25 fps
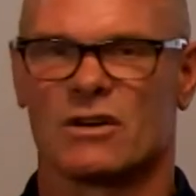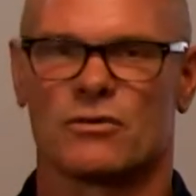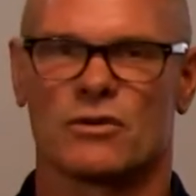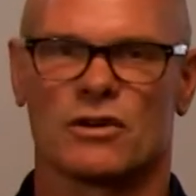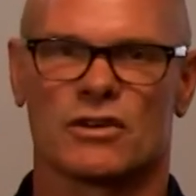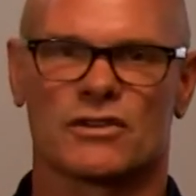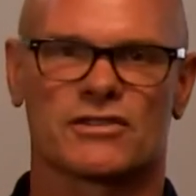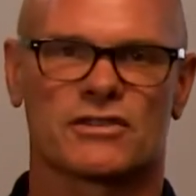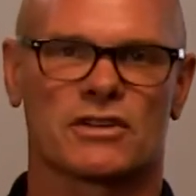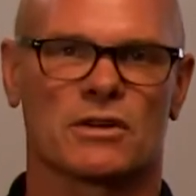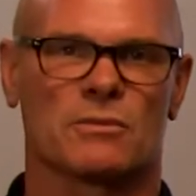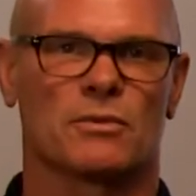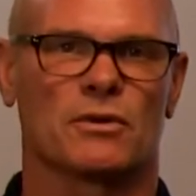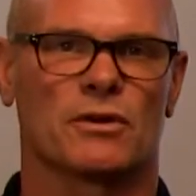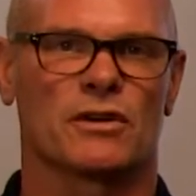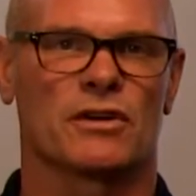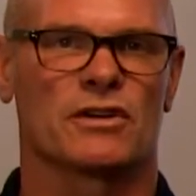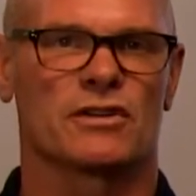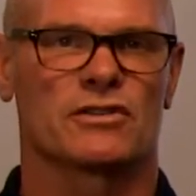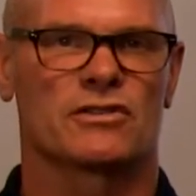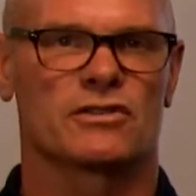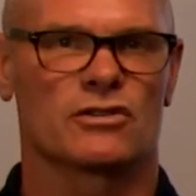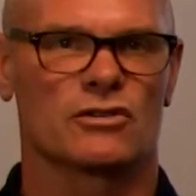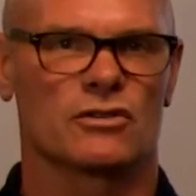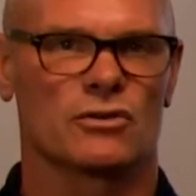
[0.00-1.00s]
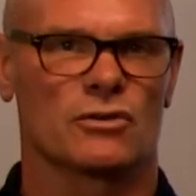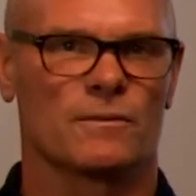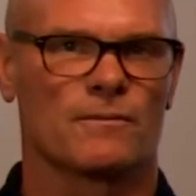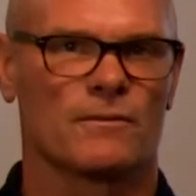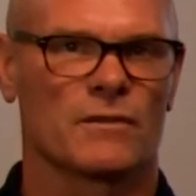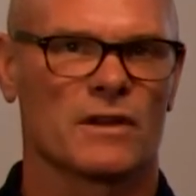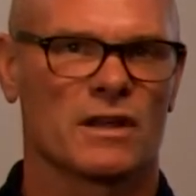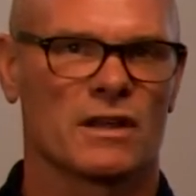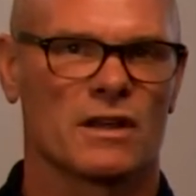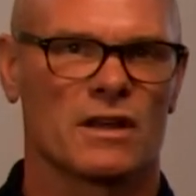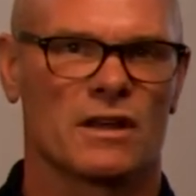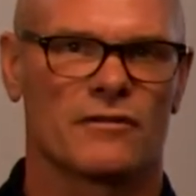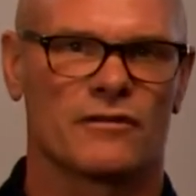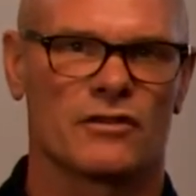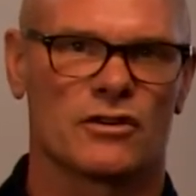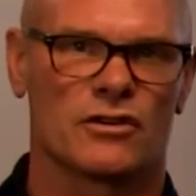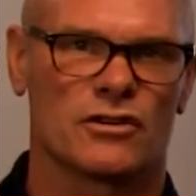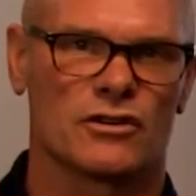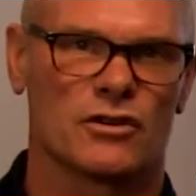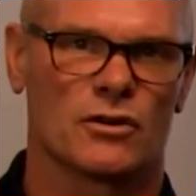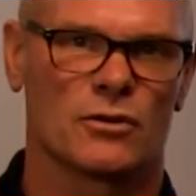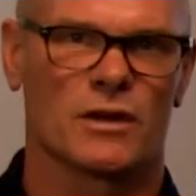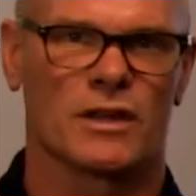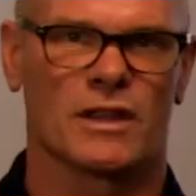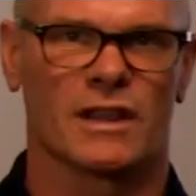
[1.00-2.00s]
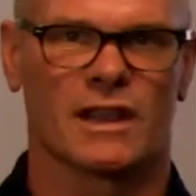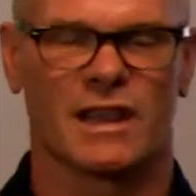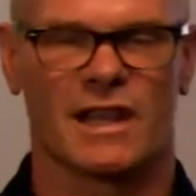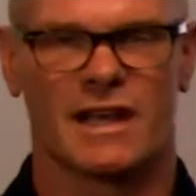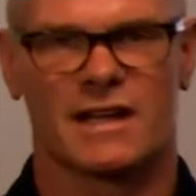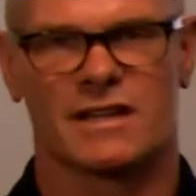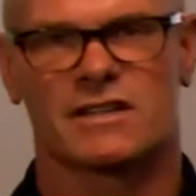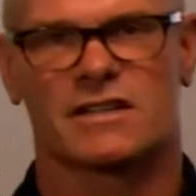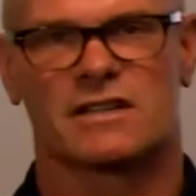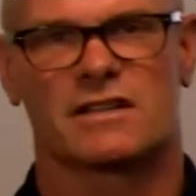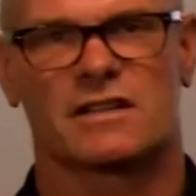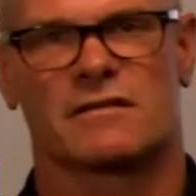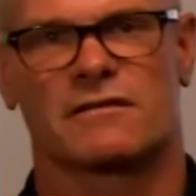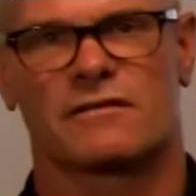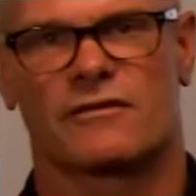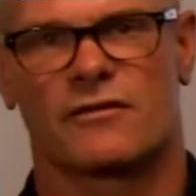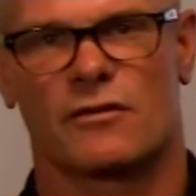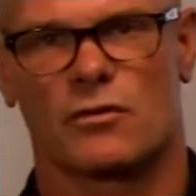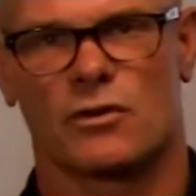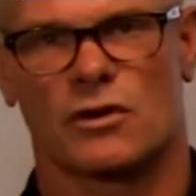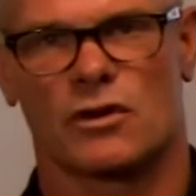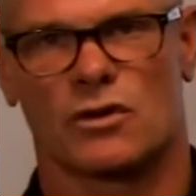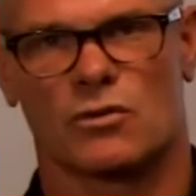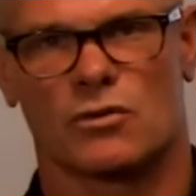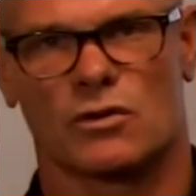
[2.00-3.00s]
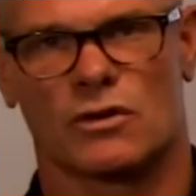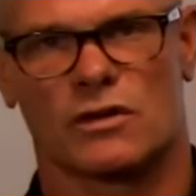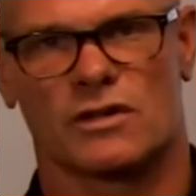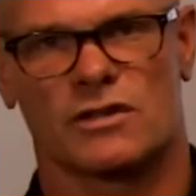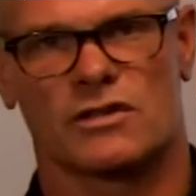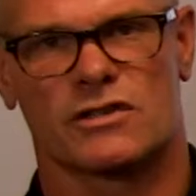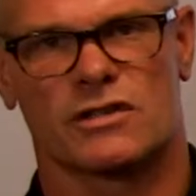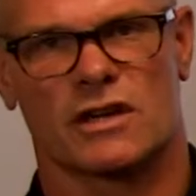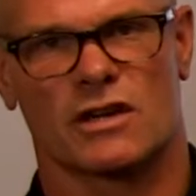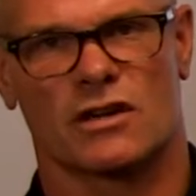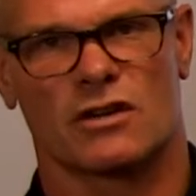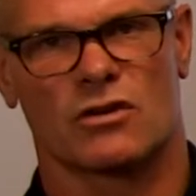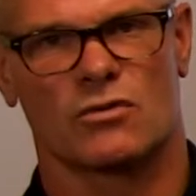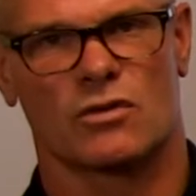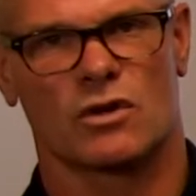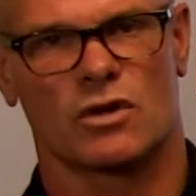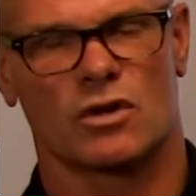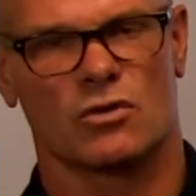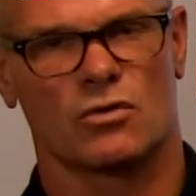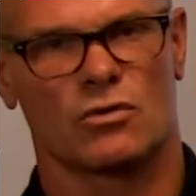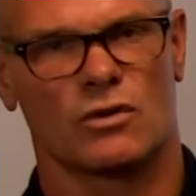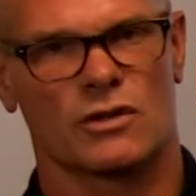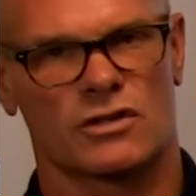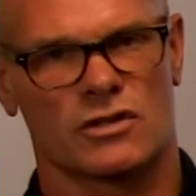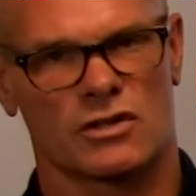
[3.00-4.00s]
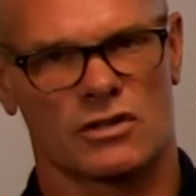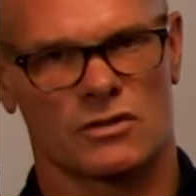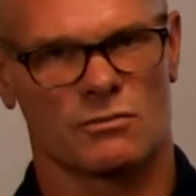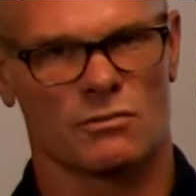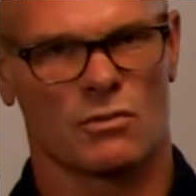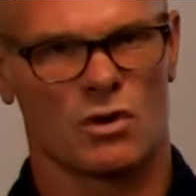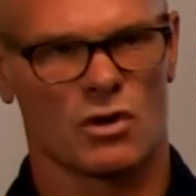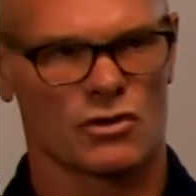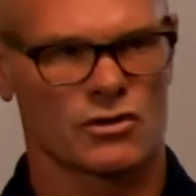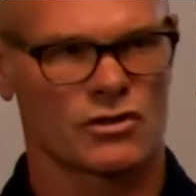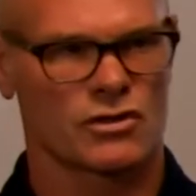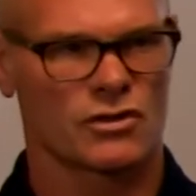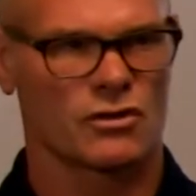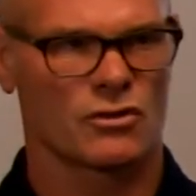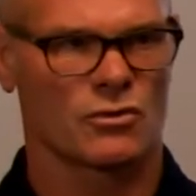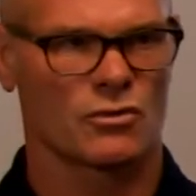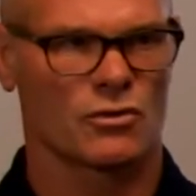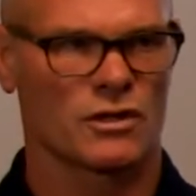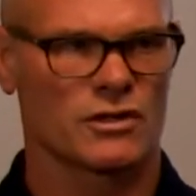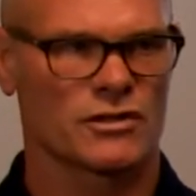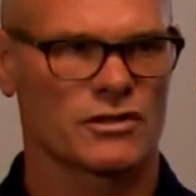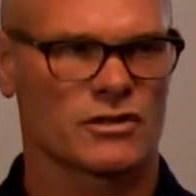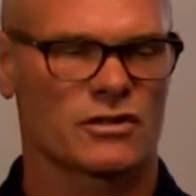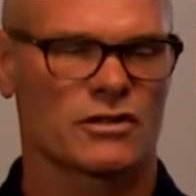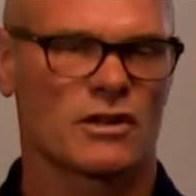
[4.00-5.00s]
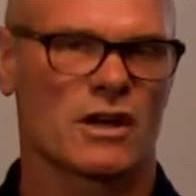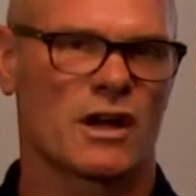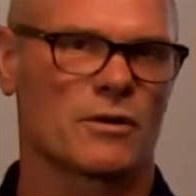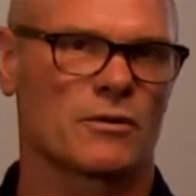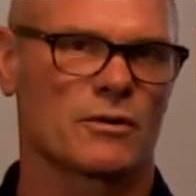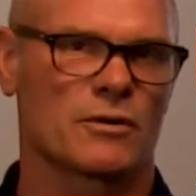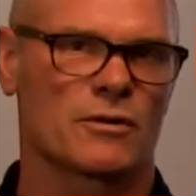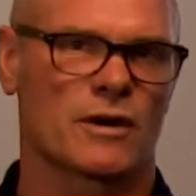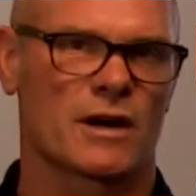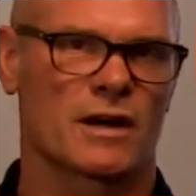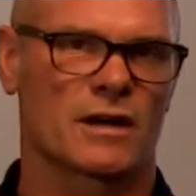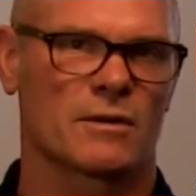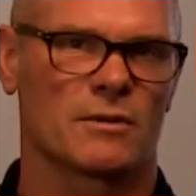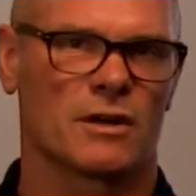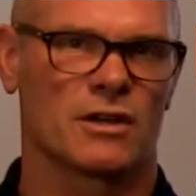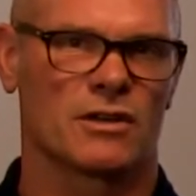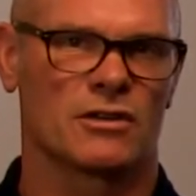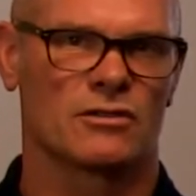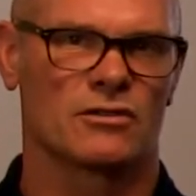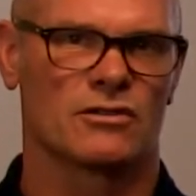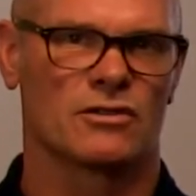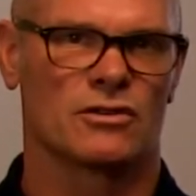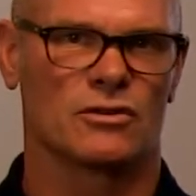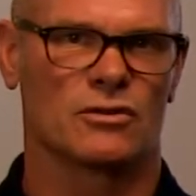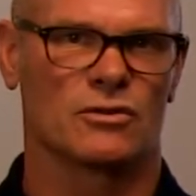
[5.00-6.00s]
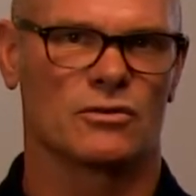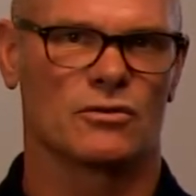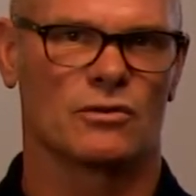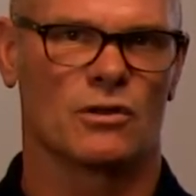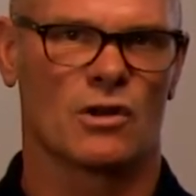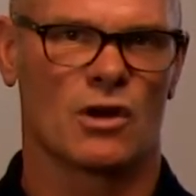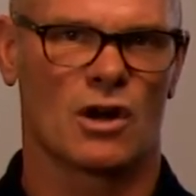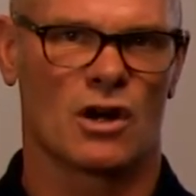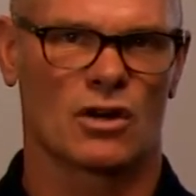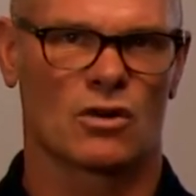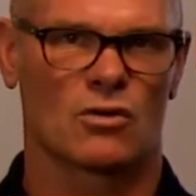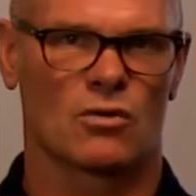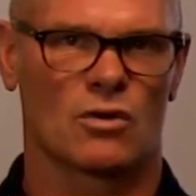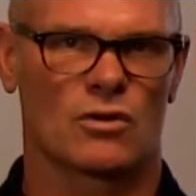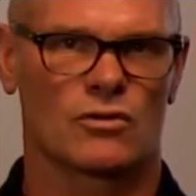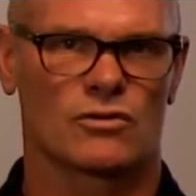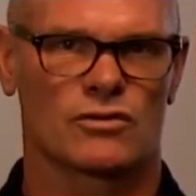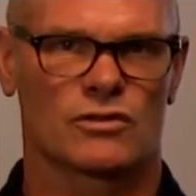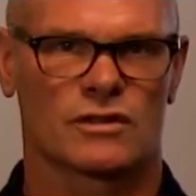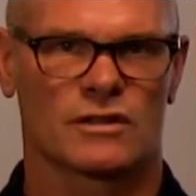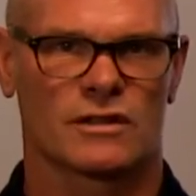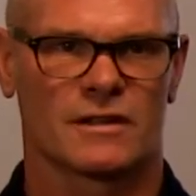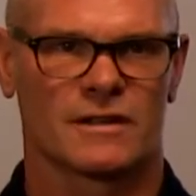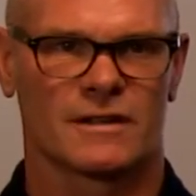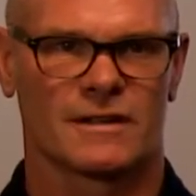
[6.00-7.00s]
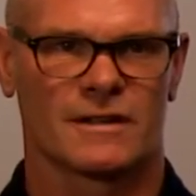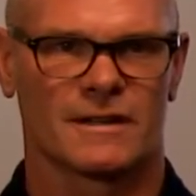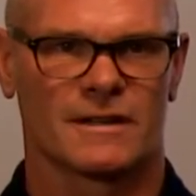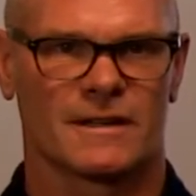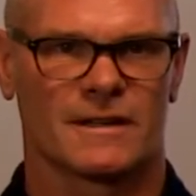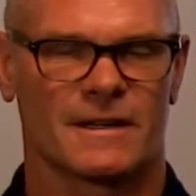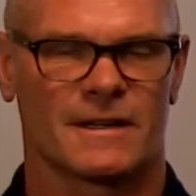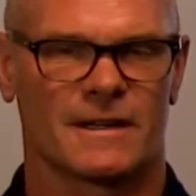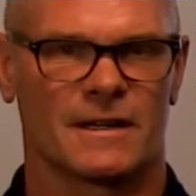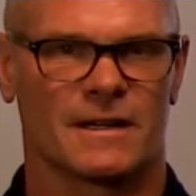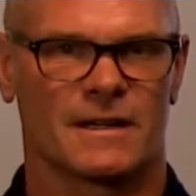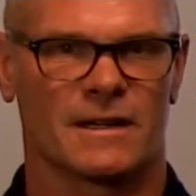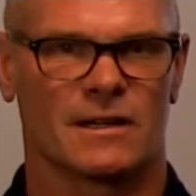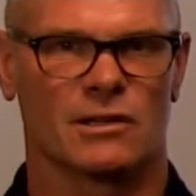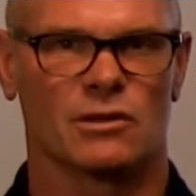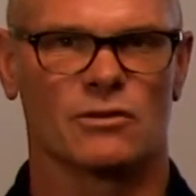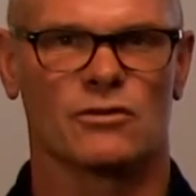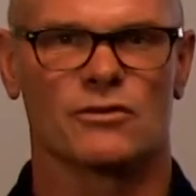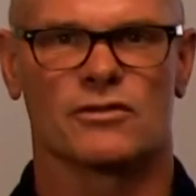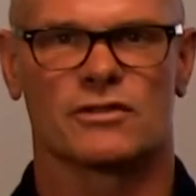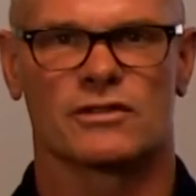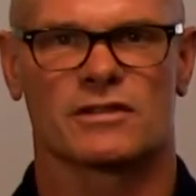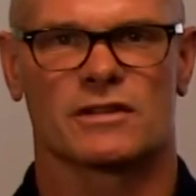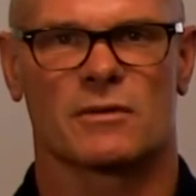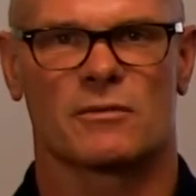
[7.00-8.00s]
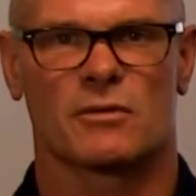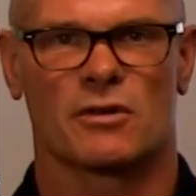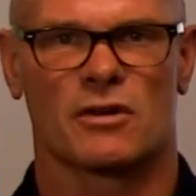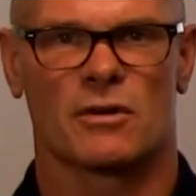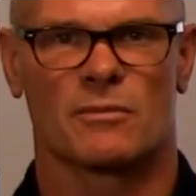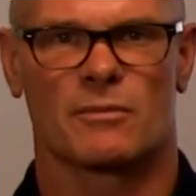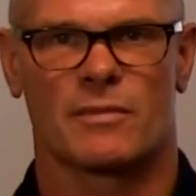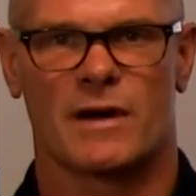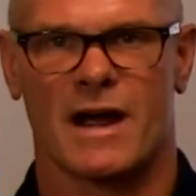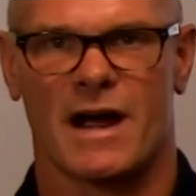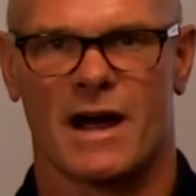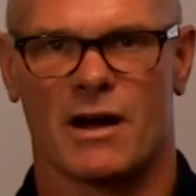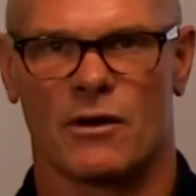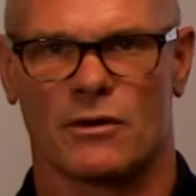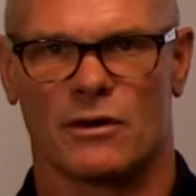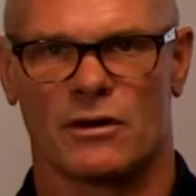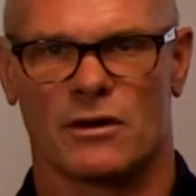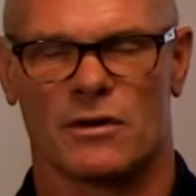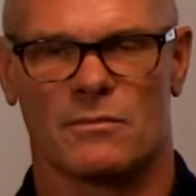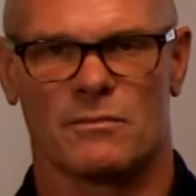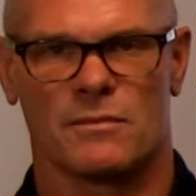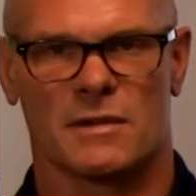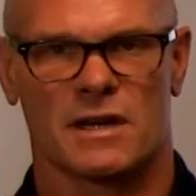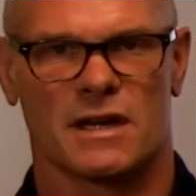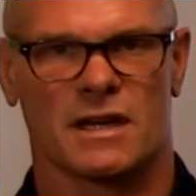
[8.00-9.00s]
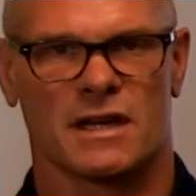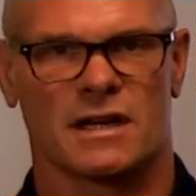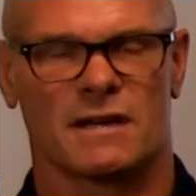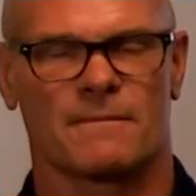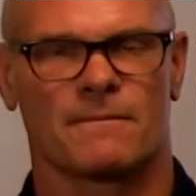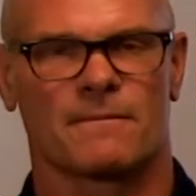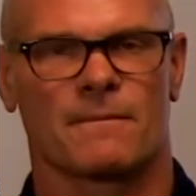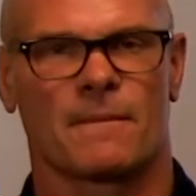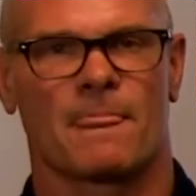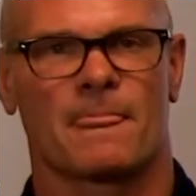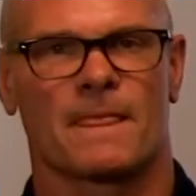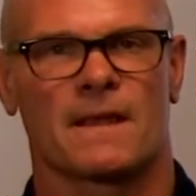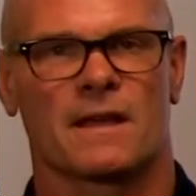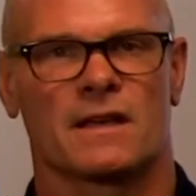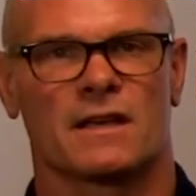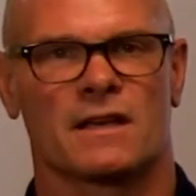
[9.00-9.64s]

Real simple here too, if you're doing less than 40 words on a quote, which is most of the ones I would recommend you do, long quotes uh, lose some of their power and meaning,